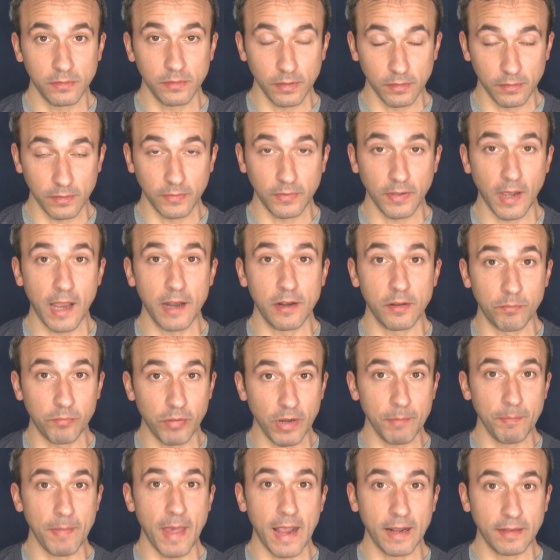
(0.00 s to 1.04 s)
decided to
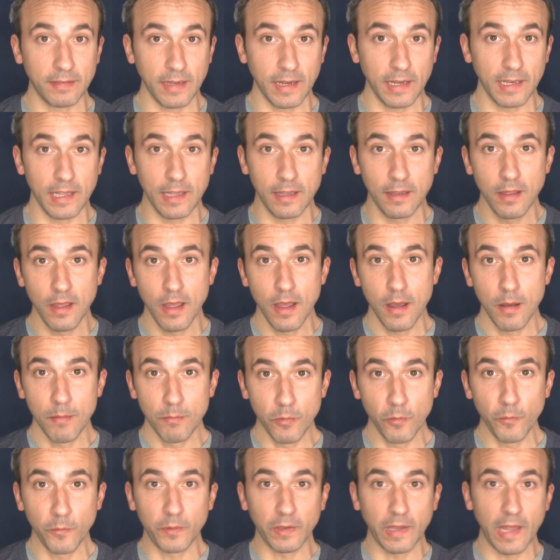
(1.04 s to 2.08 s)
bring back Didi,
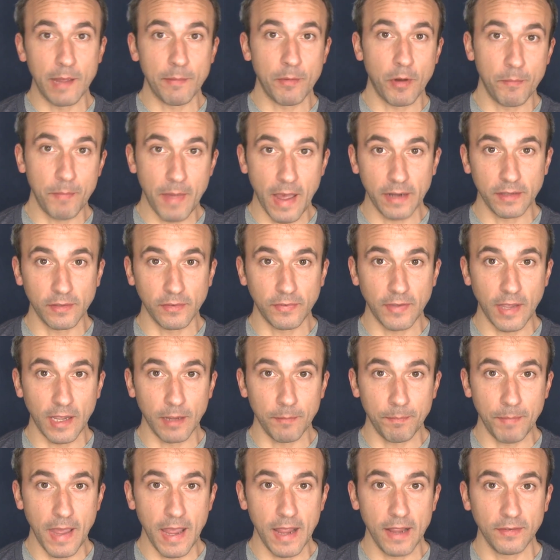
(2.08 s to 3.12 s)
move Gleyber back to
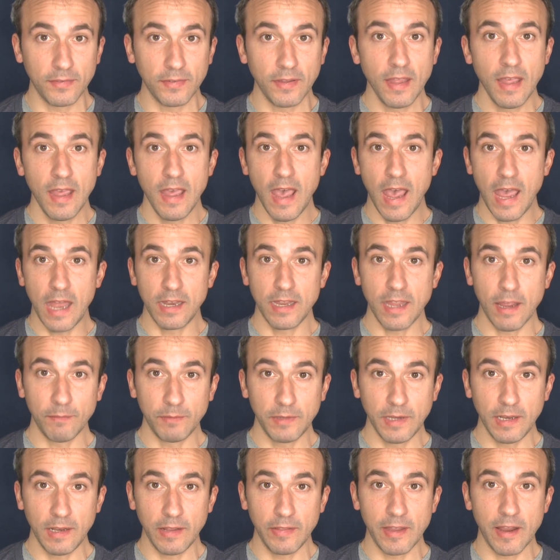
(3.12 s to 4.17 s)
second base, and you have
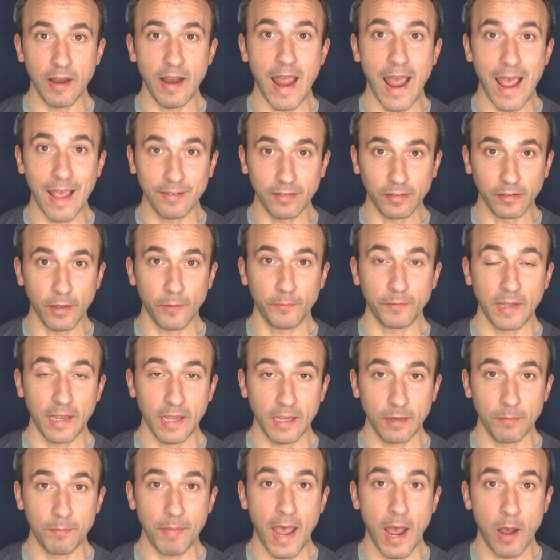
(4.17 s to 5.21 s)
Didi there as a
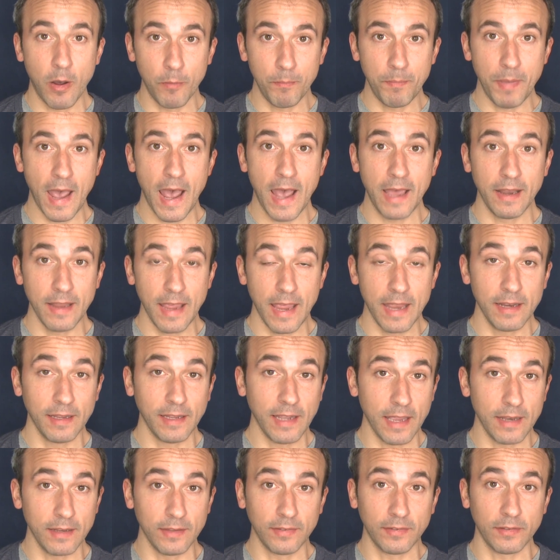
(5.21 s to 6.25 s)
left-handed power bat. And
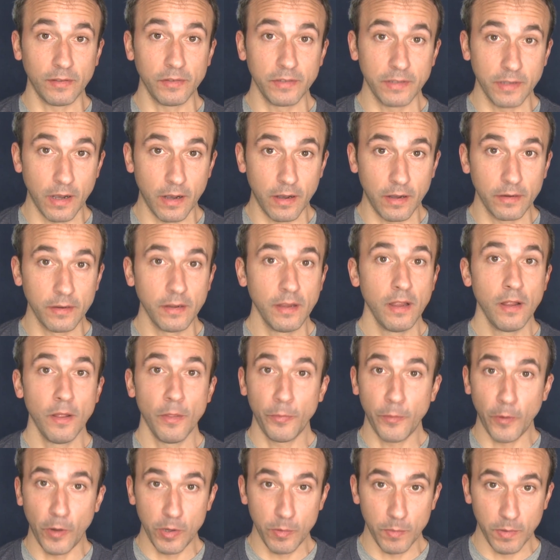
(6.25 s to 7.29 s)
again, he's still young,
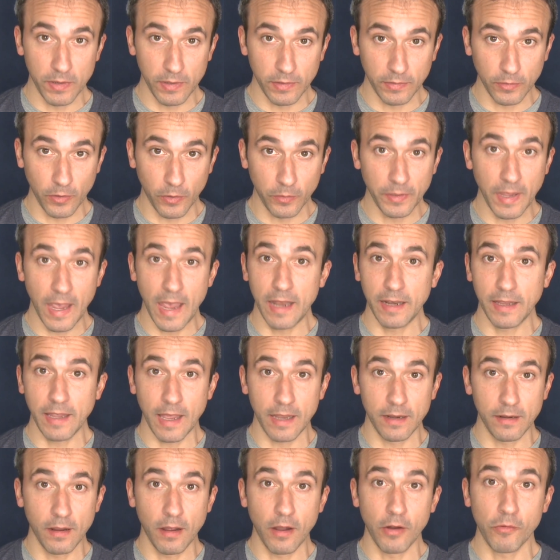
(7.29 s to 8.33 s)
31 years old, and
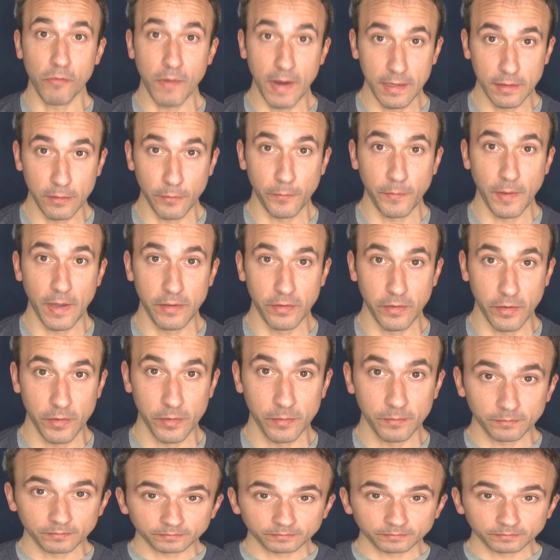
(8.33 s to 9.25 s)
again, a great defender.